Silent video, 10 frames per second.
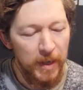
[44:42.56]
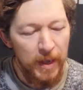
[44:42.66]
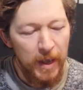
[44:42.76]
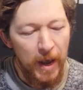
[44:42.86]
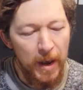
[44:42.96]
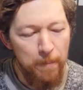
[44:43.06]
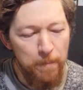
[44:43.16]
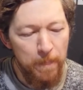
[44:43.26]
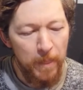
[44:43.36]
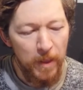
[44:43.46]

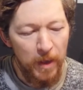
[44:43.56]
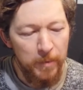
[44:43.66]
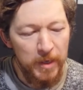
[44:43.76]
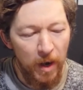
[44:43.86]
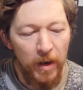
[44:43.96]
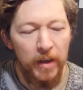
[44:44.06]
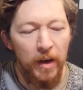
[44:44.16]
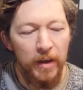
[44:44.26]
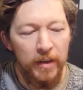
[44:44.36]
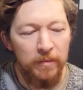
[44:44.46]
Um, I mean, I,
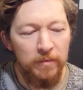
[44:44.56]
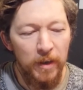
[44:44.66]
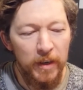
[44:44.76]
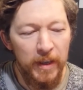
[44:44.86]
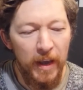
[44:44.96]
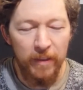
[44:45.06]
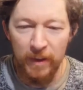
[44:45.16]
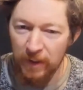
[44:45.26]
I I get that.